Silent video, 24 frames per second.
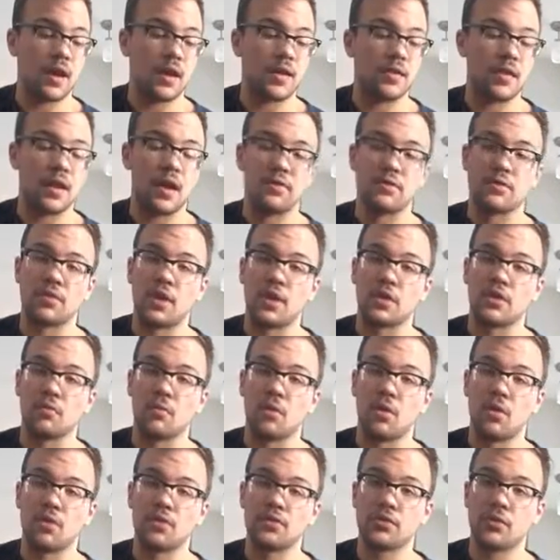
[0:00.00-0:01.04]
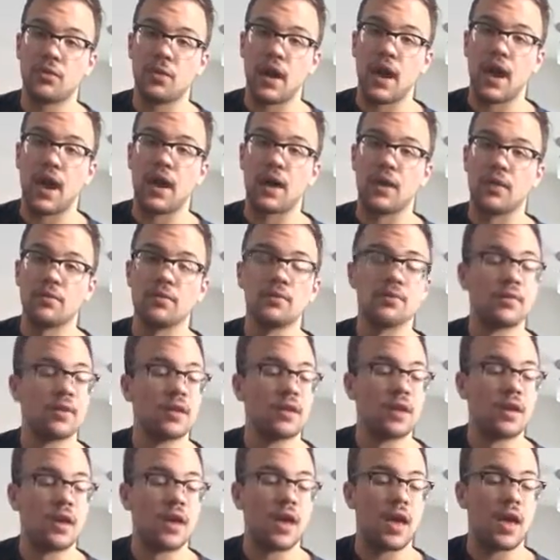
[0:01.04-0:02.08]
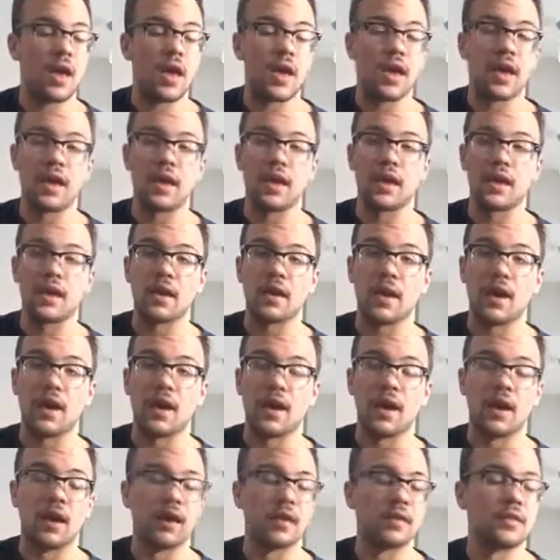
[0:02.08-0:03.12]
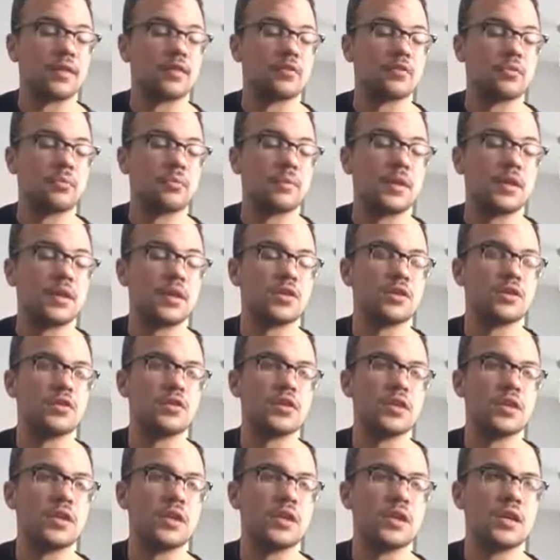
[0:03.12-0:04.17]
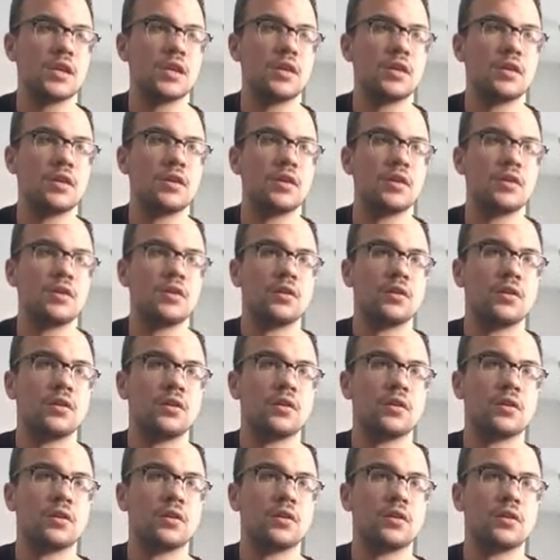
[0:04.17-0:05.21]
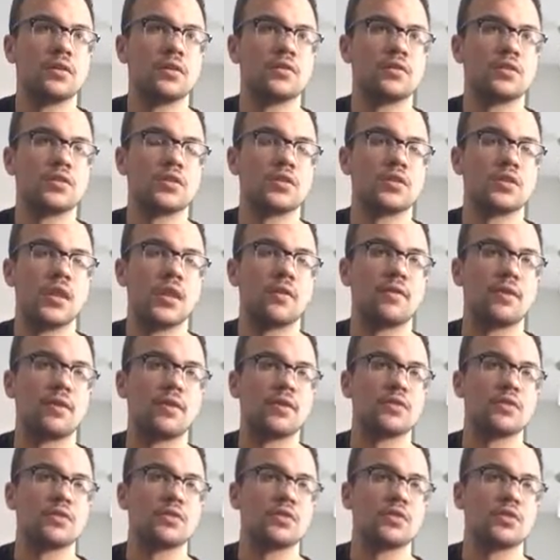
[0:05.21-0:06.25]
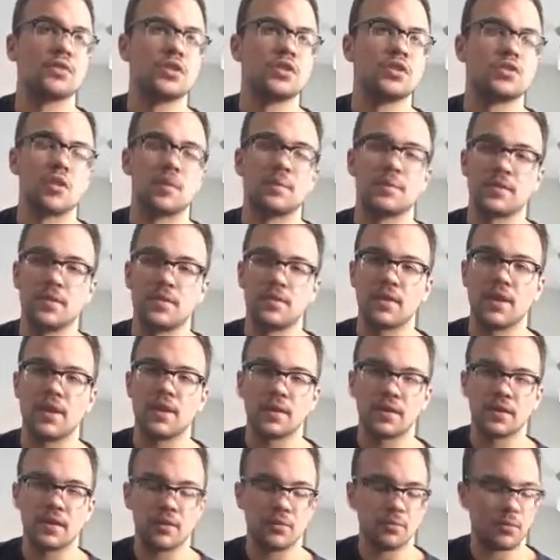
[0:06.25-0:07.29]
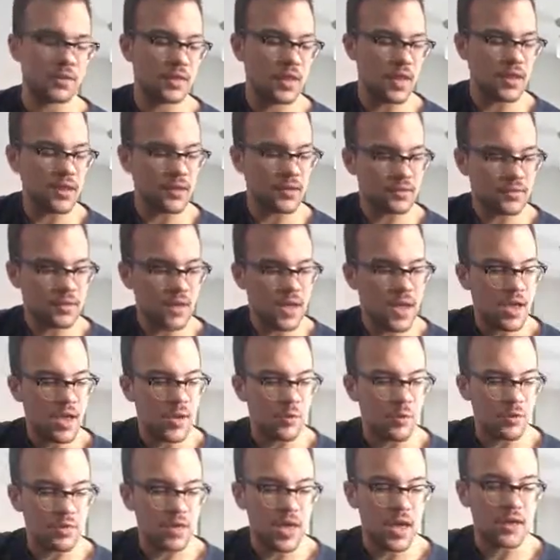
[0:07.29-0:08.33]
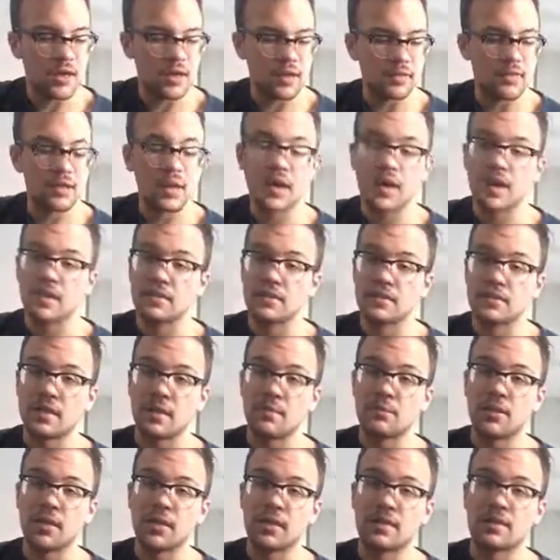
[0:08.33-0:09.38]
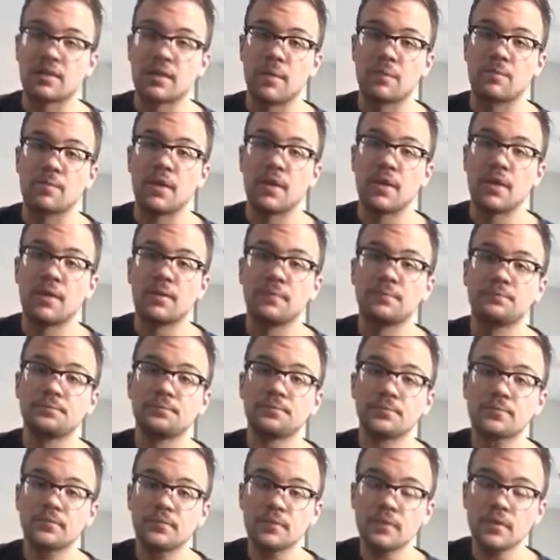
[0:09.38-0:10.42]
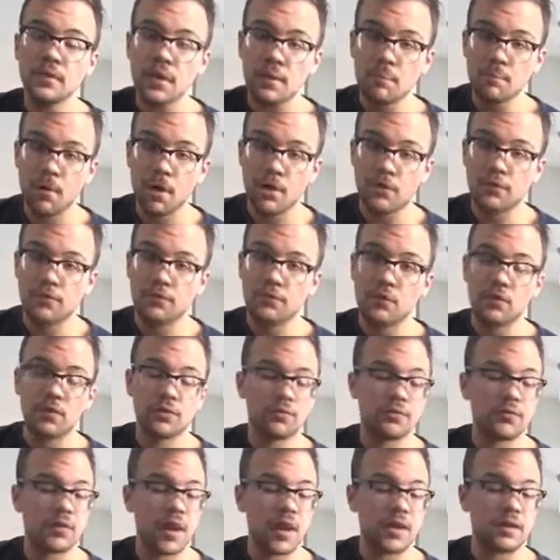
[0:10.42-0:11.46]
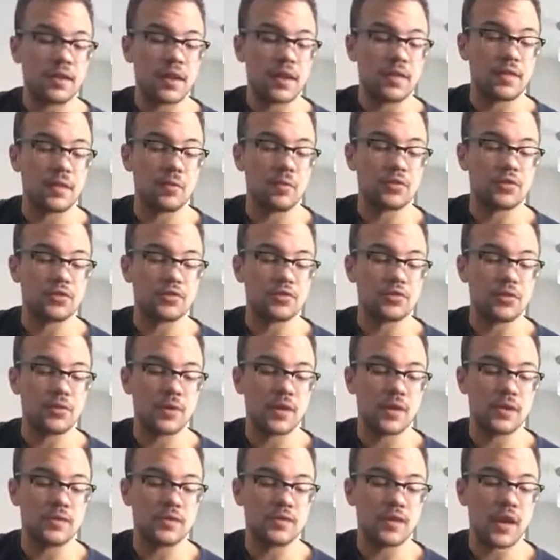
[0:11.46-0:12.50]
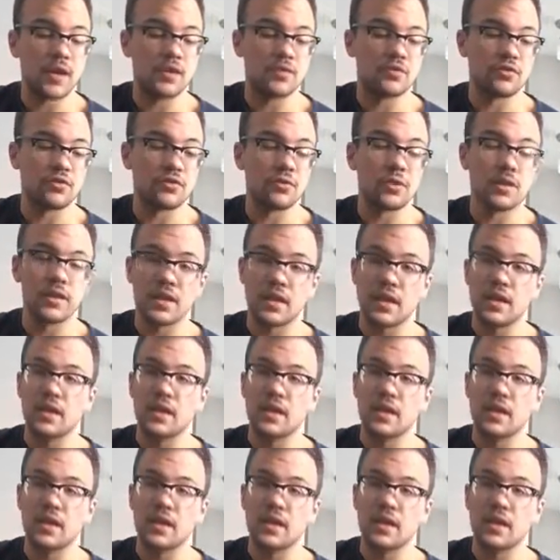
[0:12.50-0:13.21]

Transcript: And then after that, you also have this would be G7, G sharp 7, I think that's what that is. And what that is, it's the same thing except bar the 4th fret, and then what you're doing instead is you're doing